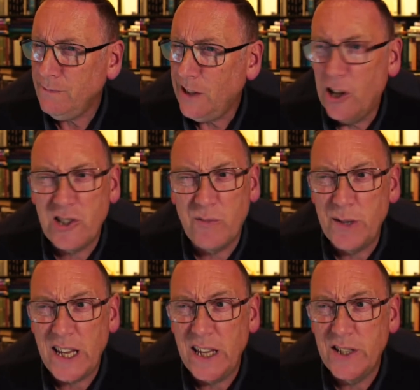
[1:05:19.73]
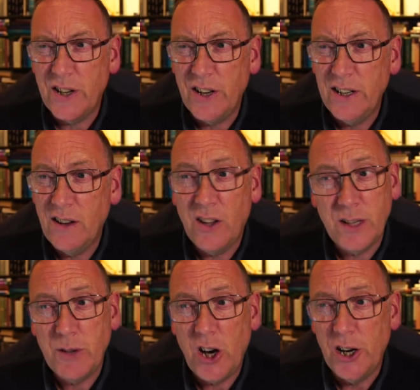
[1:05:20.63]
lots of mistakes tonight because
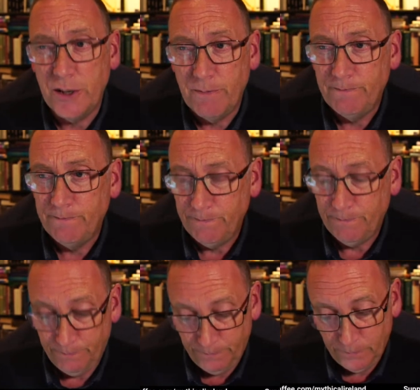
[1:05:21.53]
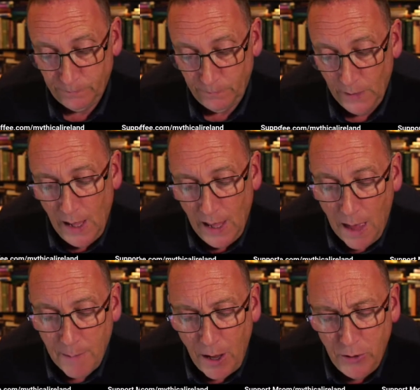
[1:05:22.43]
I'm tired.
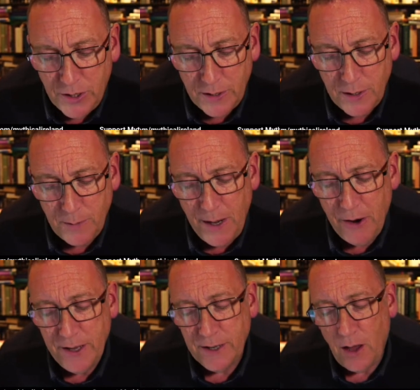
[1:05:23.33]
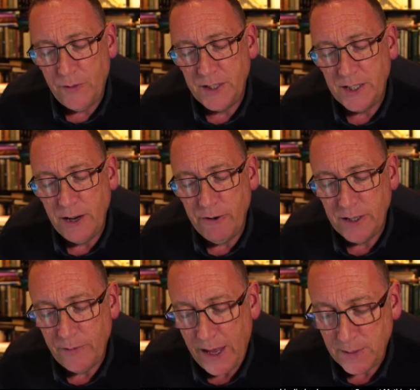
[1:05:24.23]
About the period of the series
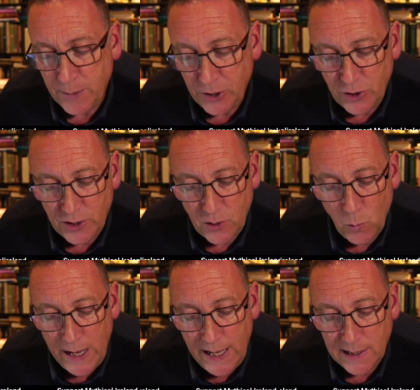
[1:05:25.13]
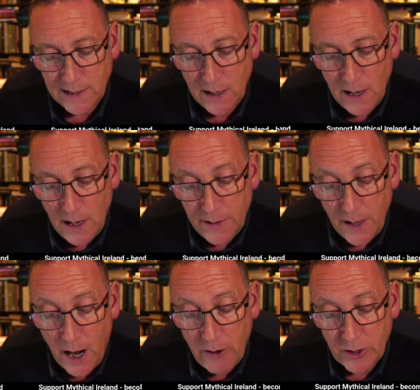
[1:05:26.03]
of expeditions to Wales, the
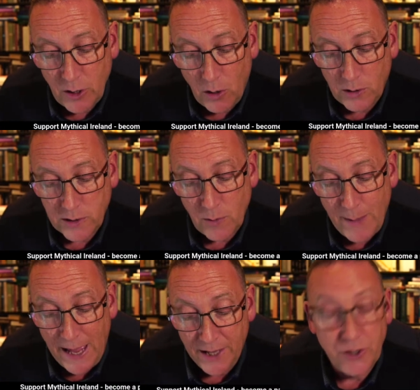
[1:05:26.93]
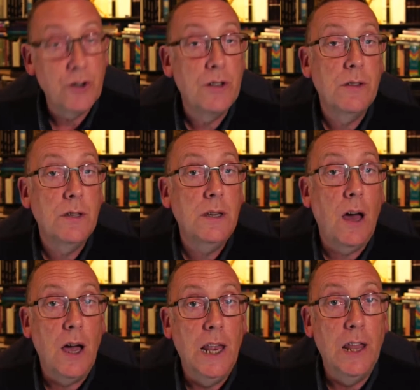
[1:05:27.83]
Irish also mastered the
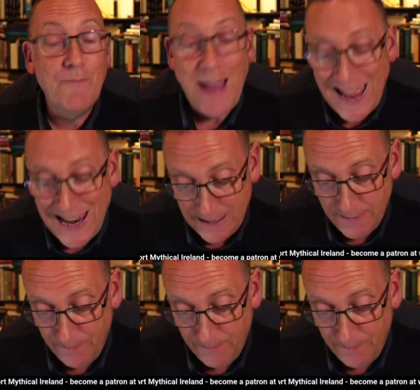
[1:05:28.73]
Isle of Man,